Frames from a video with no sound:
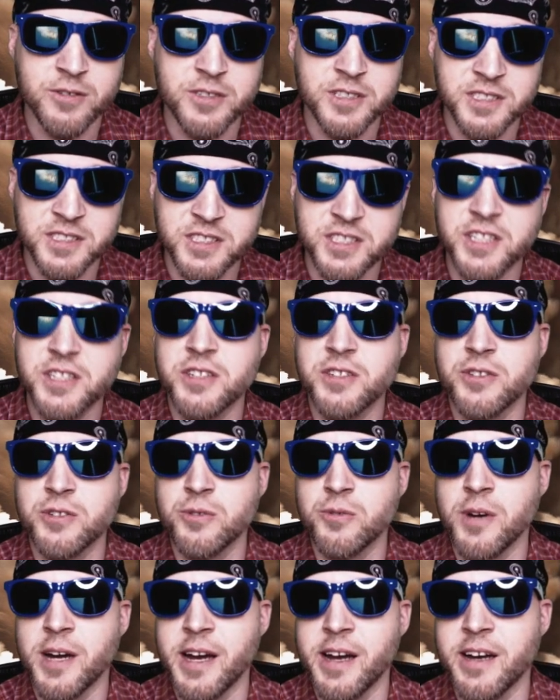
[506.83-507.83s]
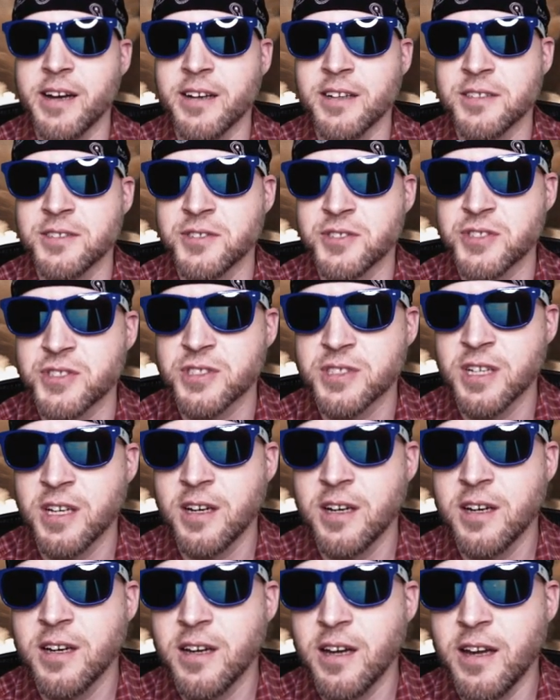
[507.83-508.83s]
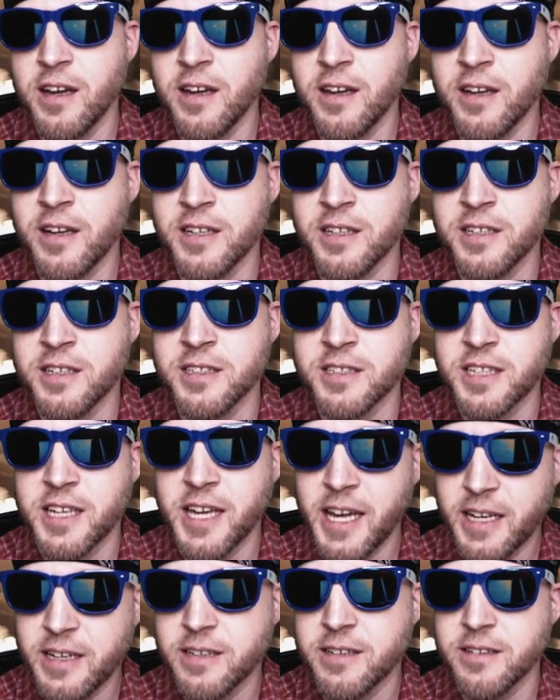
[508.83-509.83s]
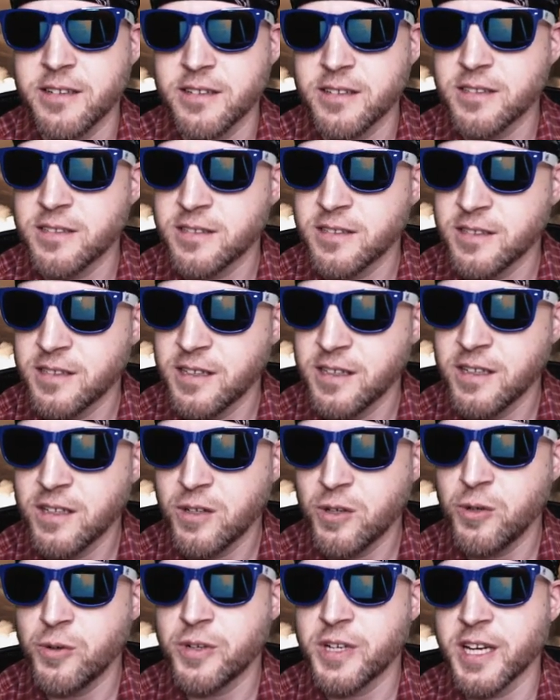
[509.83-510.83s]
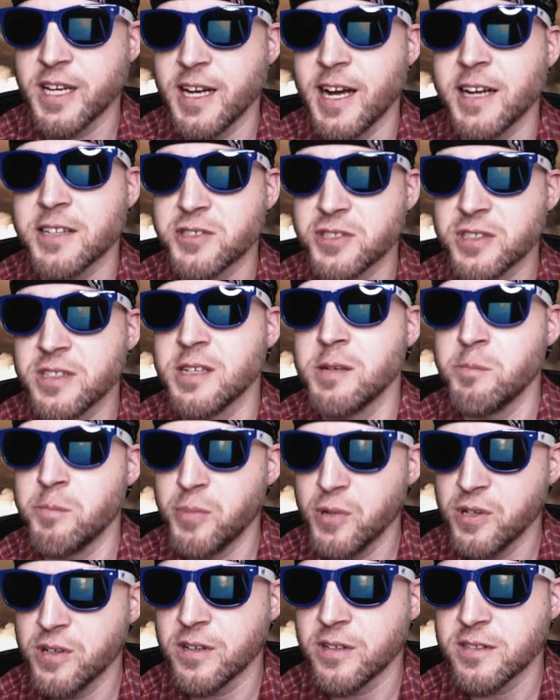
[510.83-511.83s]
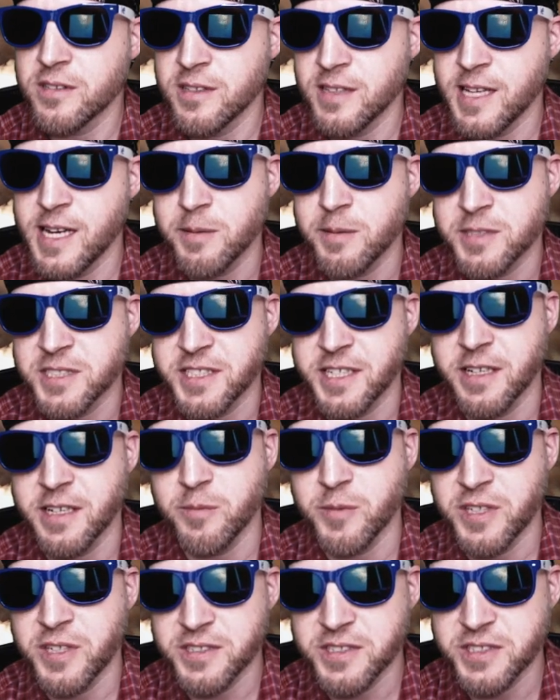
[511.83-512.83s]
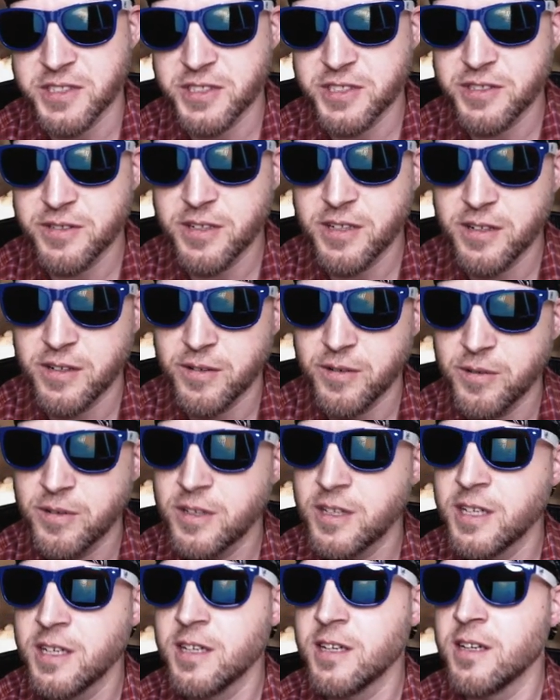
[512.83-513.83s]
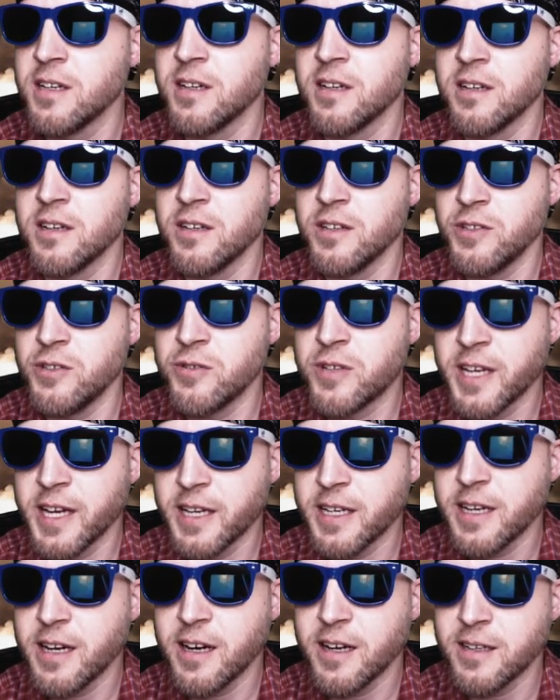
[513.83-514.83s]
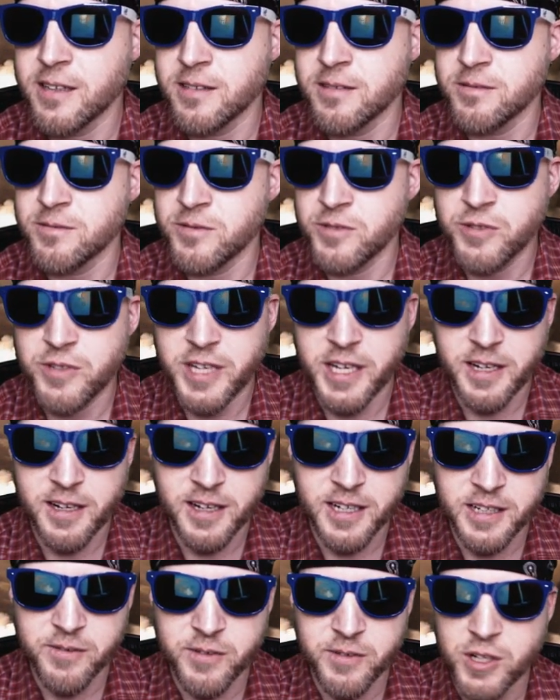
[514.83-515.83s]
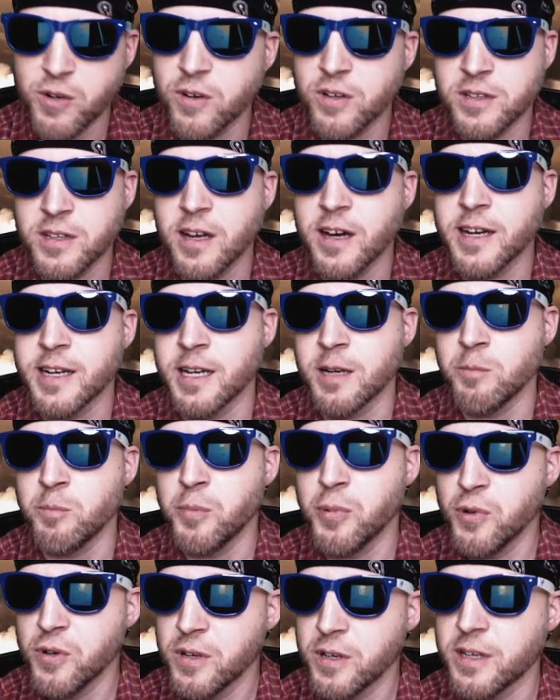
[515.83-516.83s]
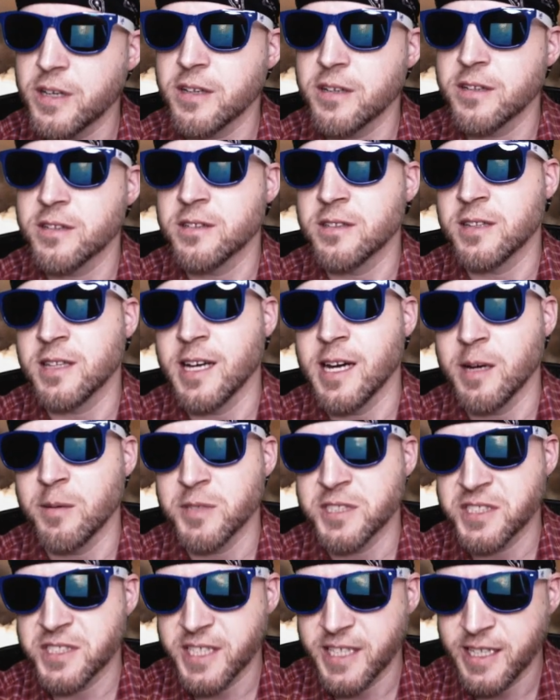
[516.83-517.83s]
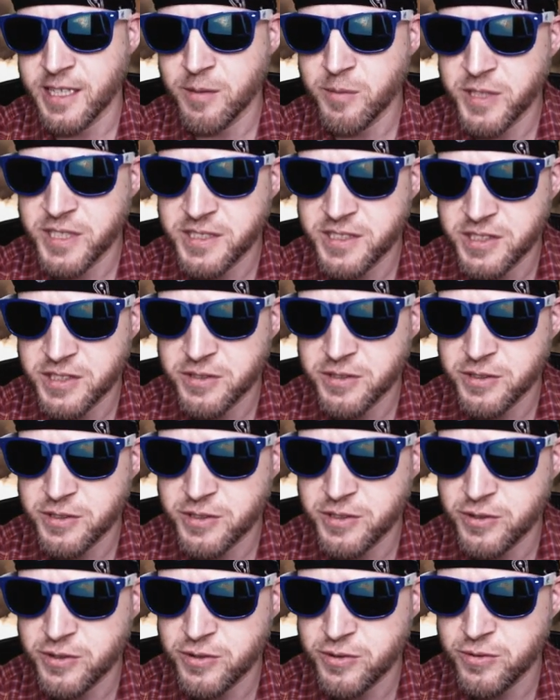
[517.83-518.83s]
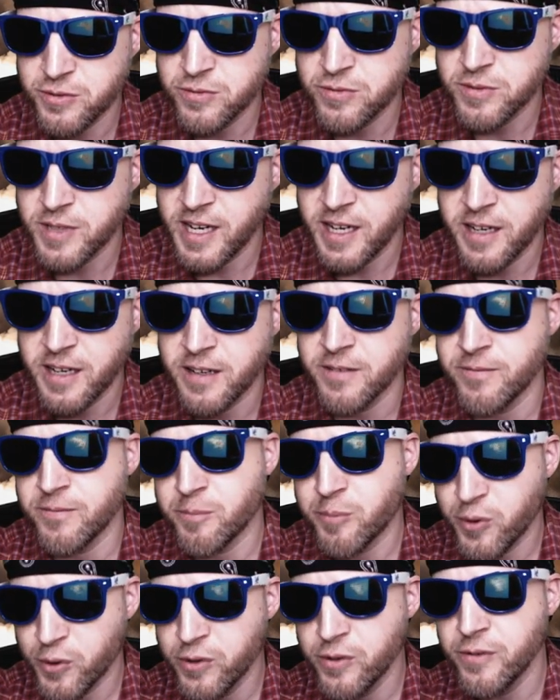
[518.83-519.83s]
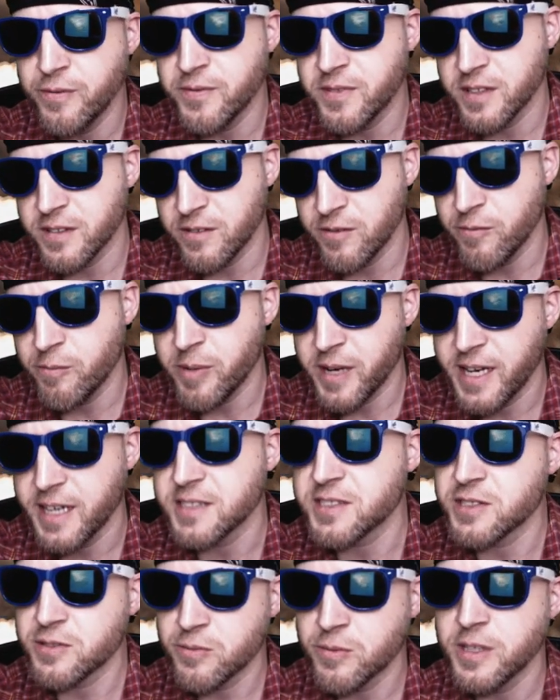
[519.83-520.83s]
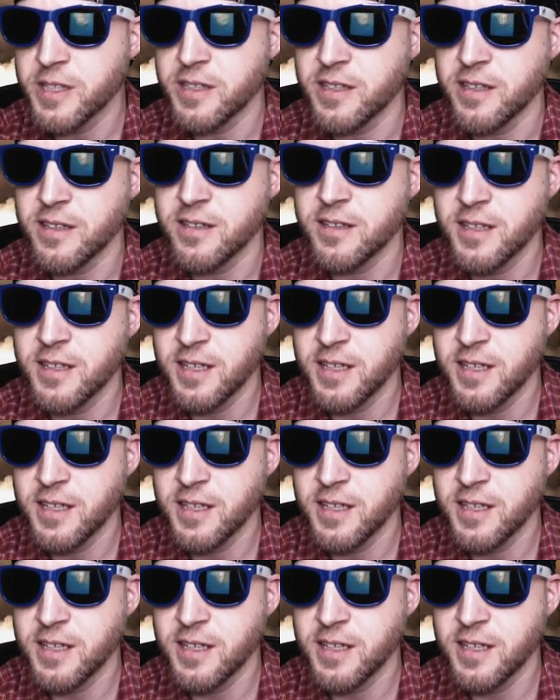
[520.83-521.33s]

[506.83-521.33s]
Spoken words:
continue as a candidate who can actually book the lab exam. Because as you know, you cannot even go online and book the lab exam until you have proof that you've passed the written.